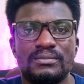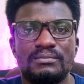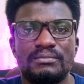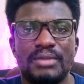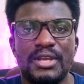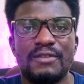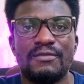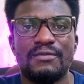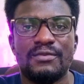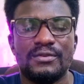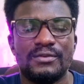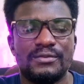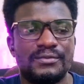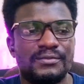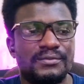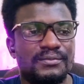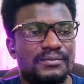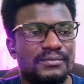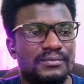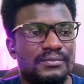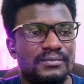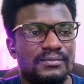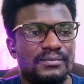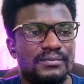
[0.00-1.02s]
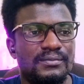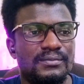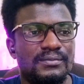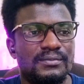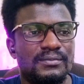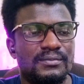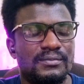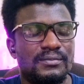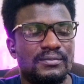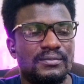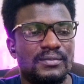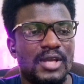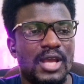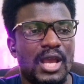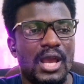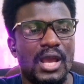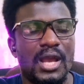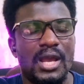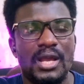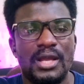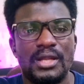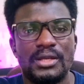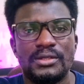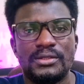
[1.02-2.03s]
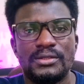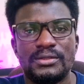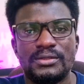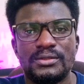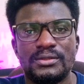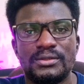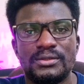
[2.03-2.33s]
painful. And